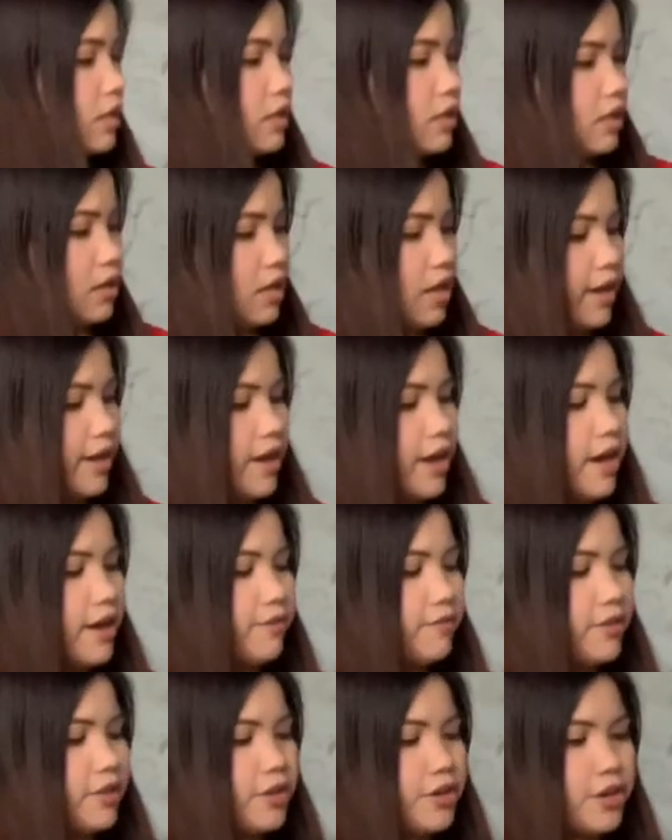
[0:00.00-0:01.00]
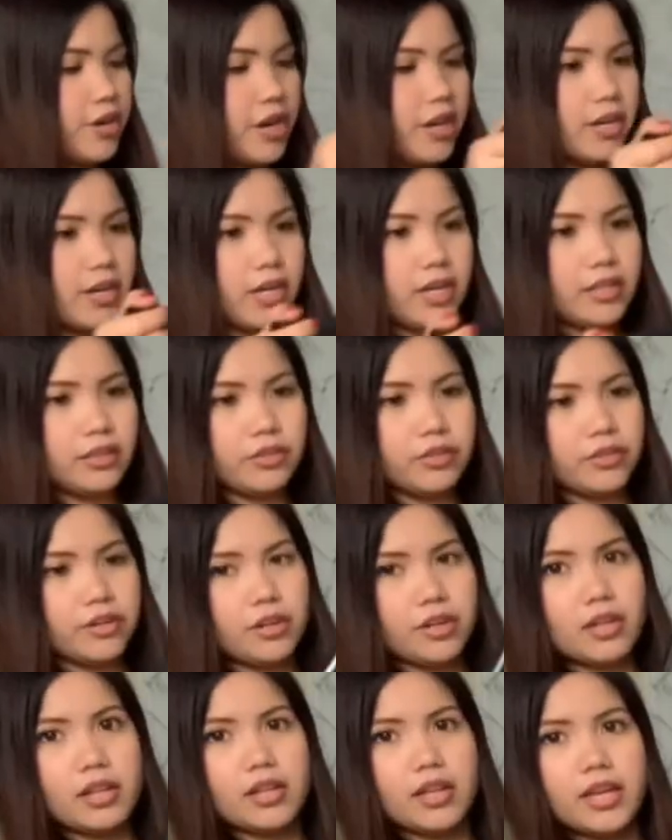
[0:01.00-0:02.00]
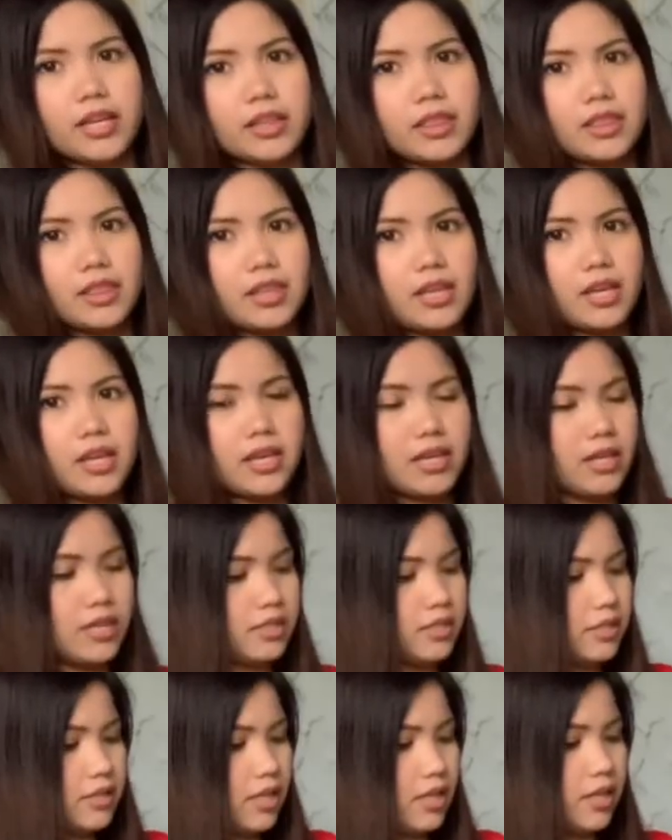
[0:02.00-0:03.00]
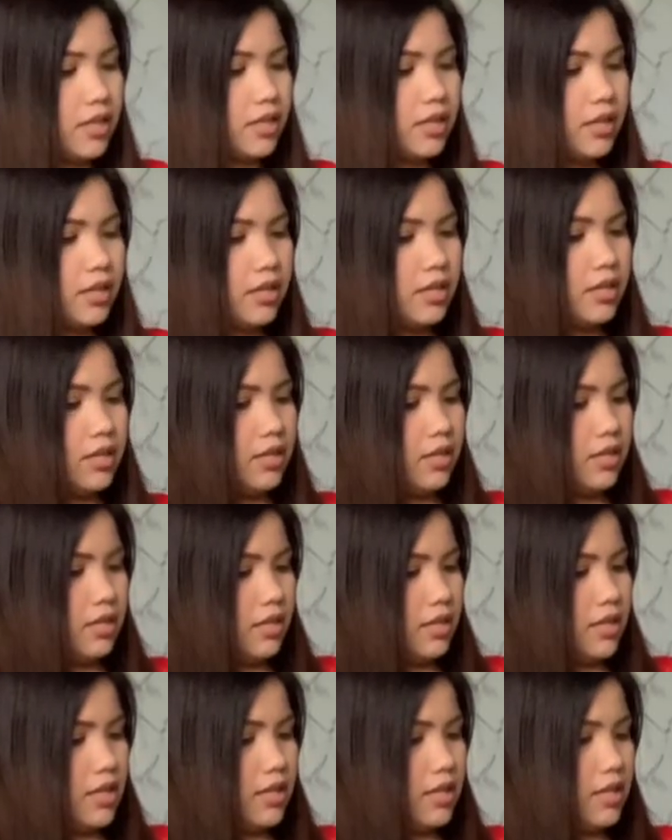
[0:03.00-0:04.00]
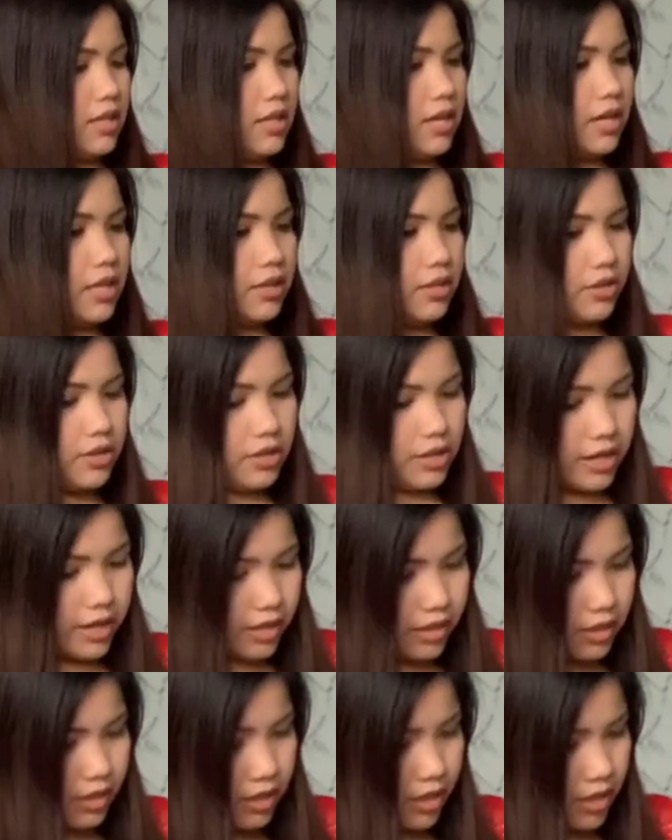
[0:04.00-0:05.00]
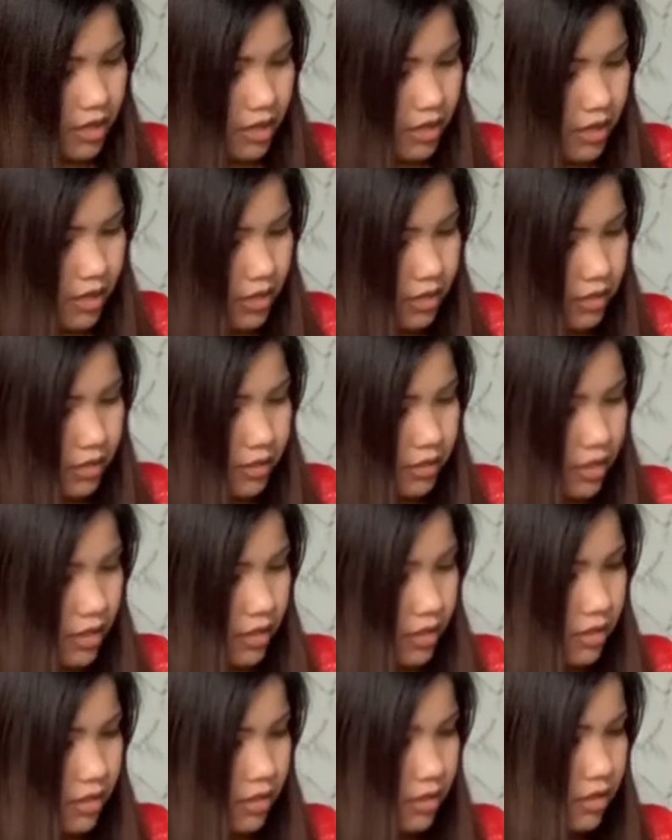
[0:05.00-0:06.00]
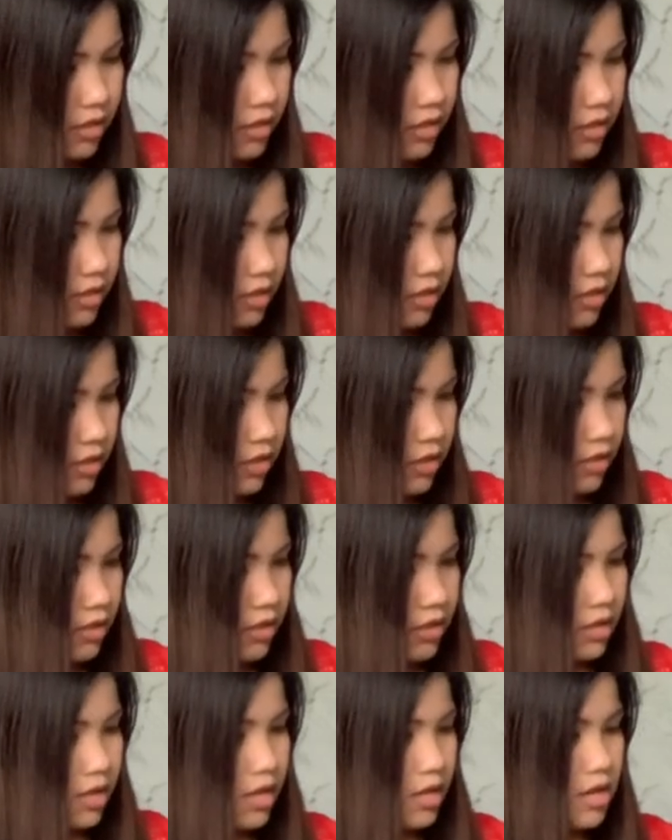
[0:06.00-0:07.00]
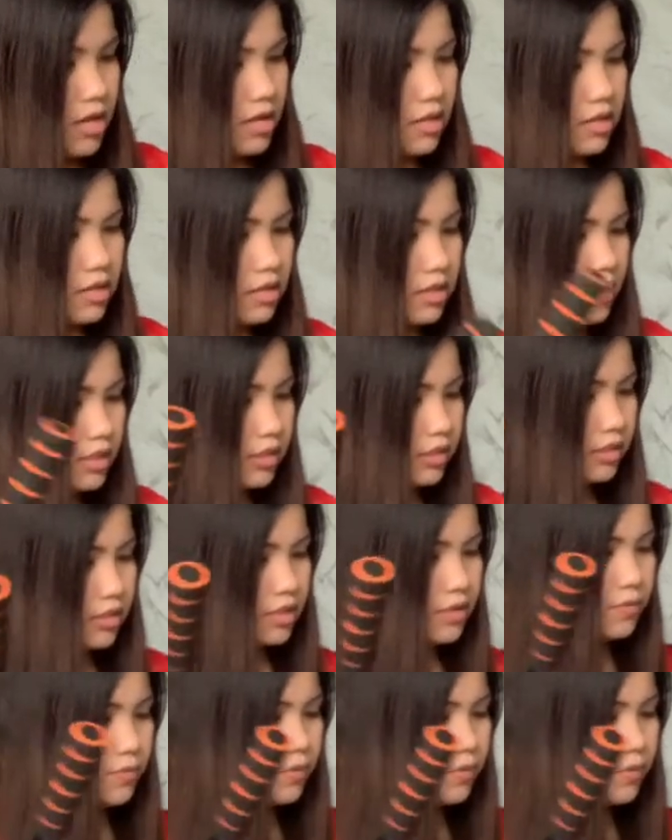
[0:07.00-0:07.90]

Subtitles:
I have here another like this and another like this. Okay, let's see where